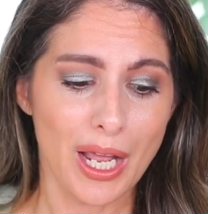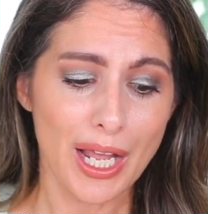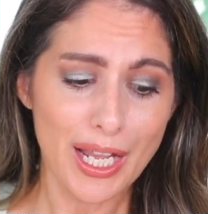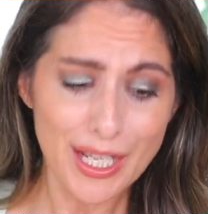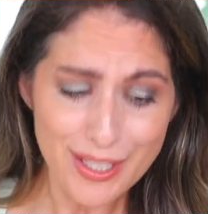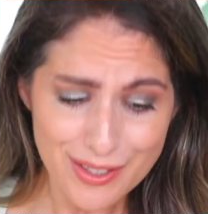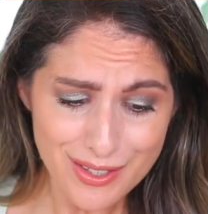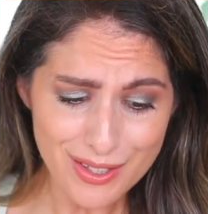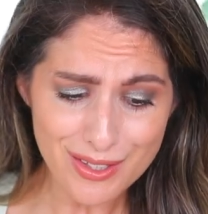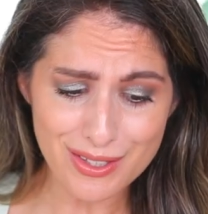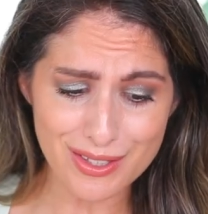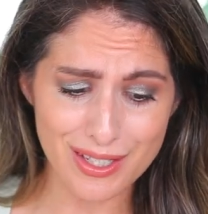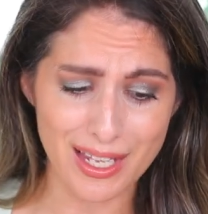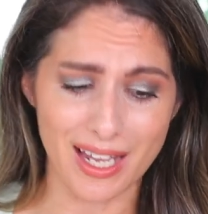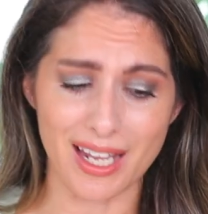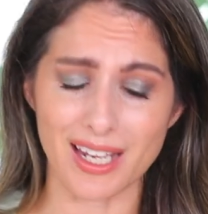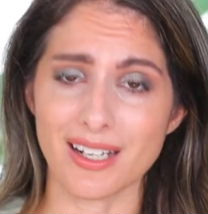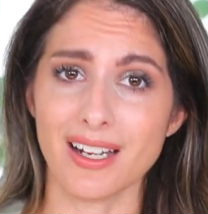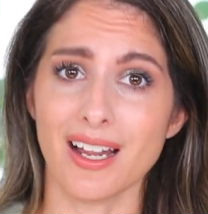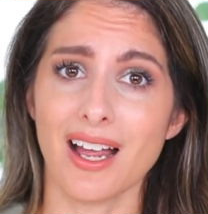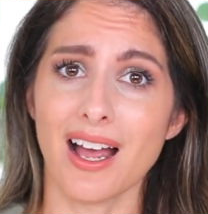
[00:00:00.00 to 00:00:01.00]
It's
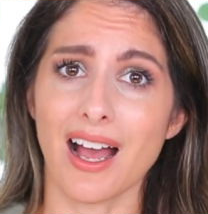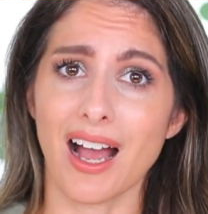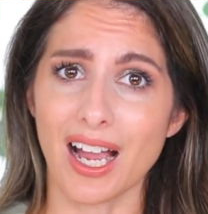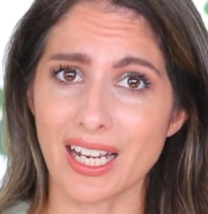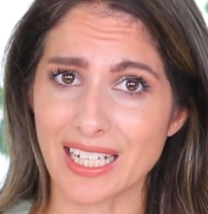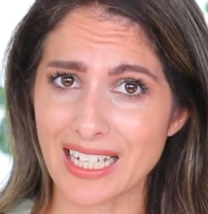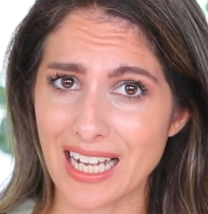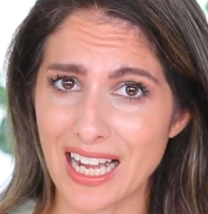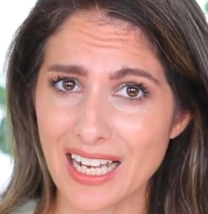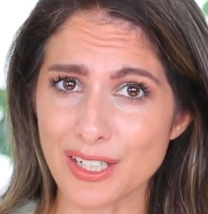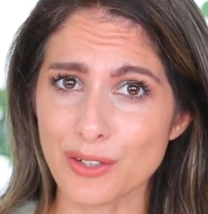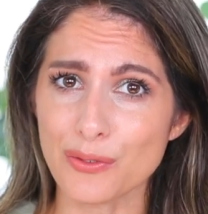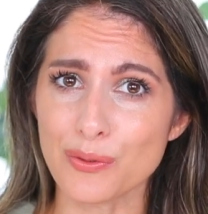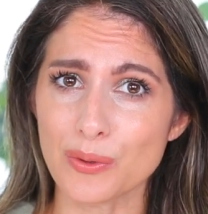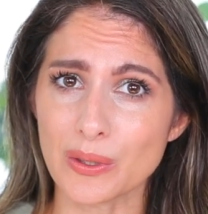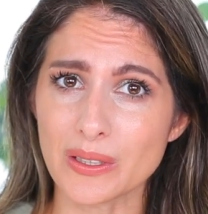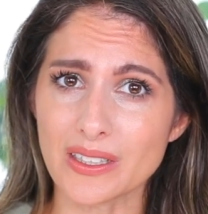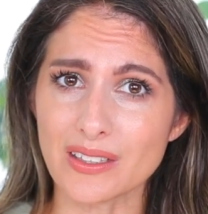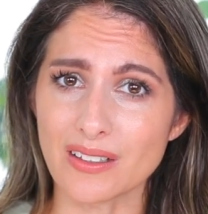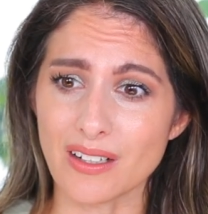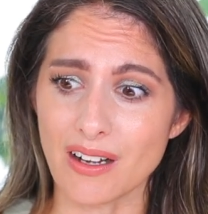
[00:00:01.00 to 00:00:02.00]
insane. I kind of
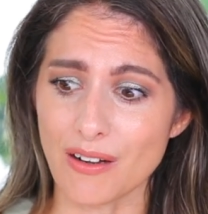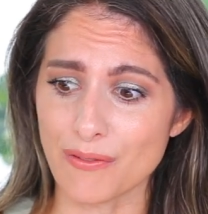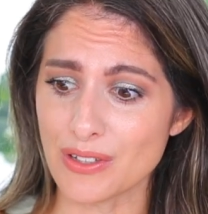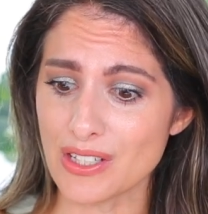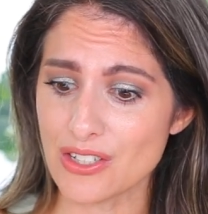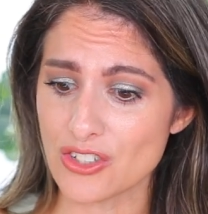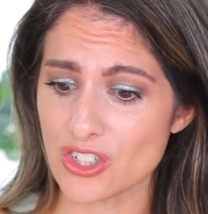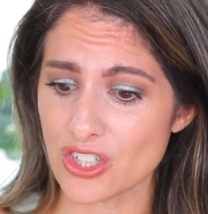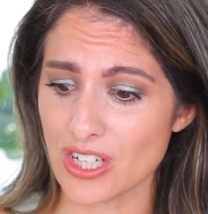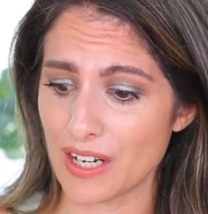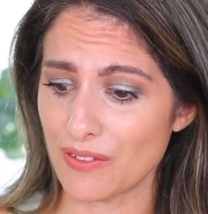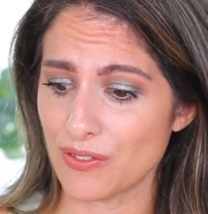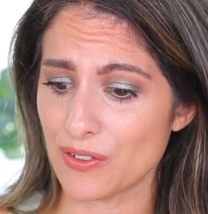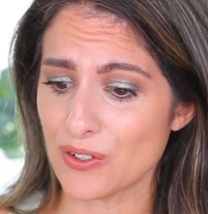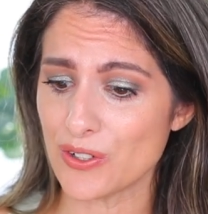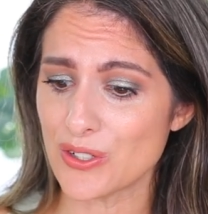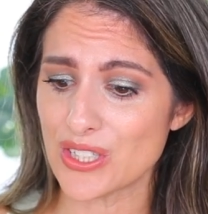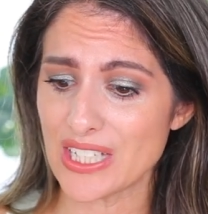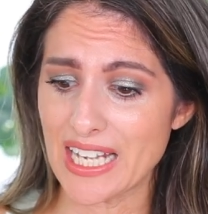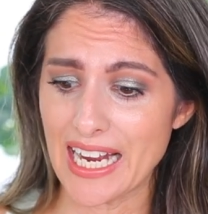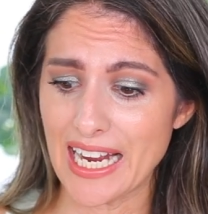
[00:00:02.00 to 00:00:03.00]
really love these
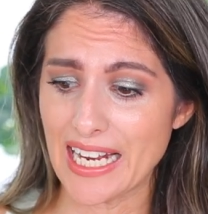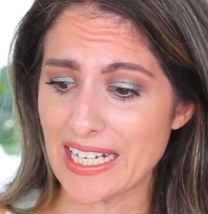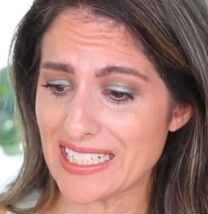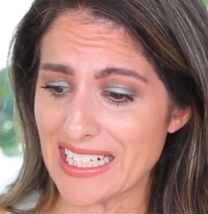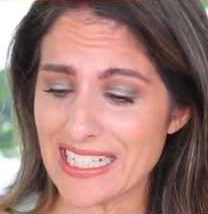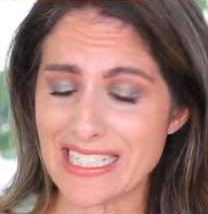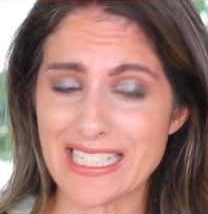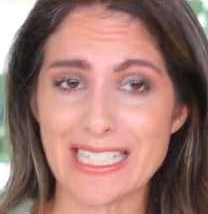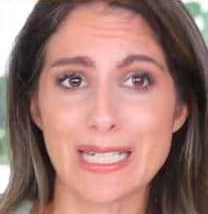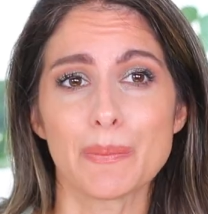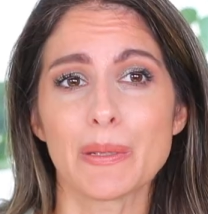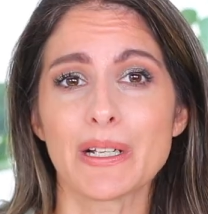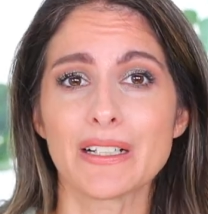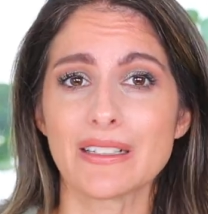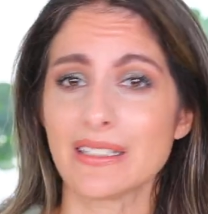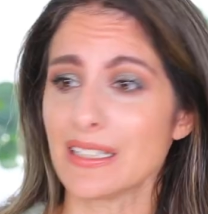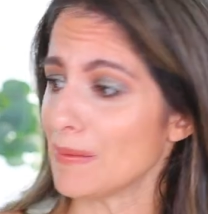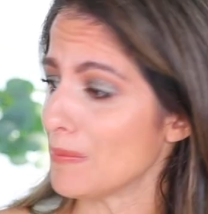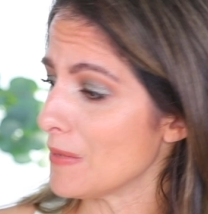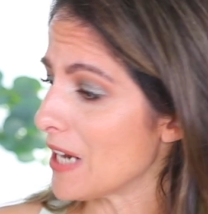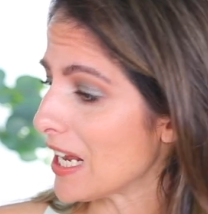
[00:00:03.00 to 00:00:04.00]
shavers and I
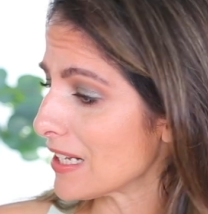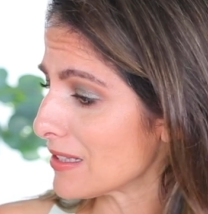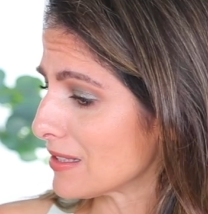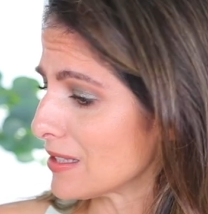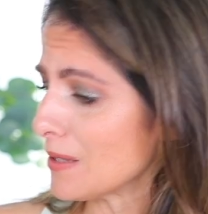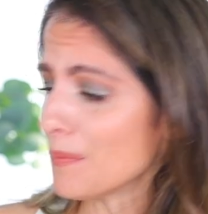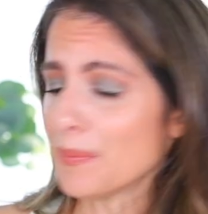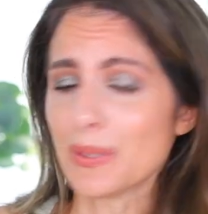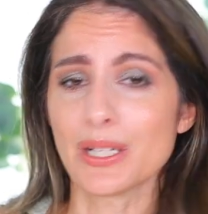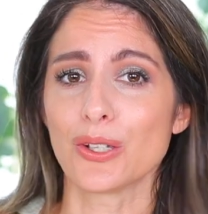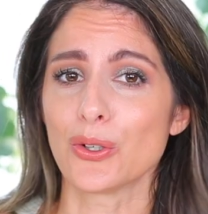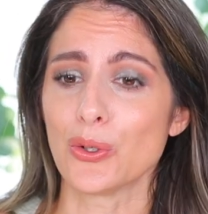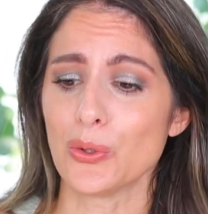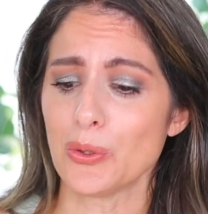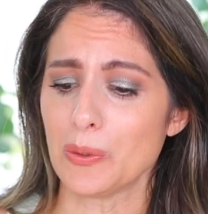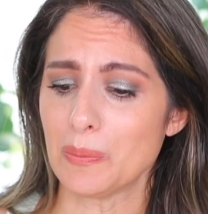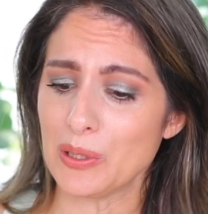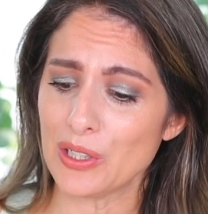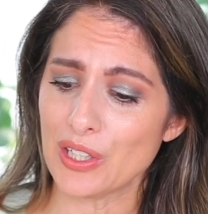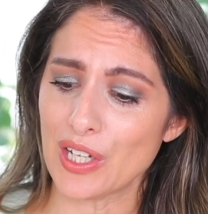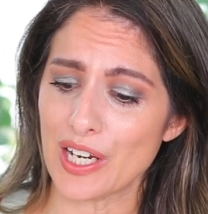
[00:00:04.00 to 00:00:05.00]
typically am not somebody who
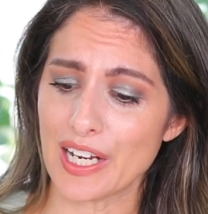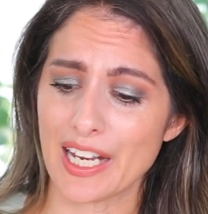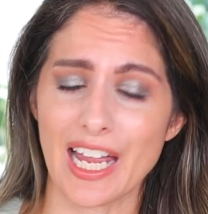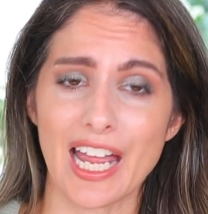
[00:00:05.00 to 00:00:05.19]
would be like,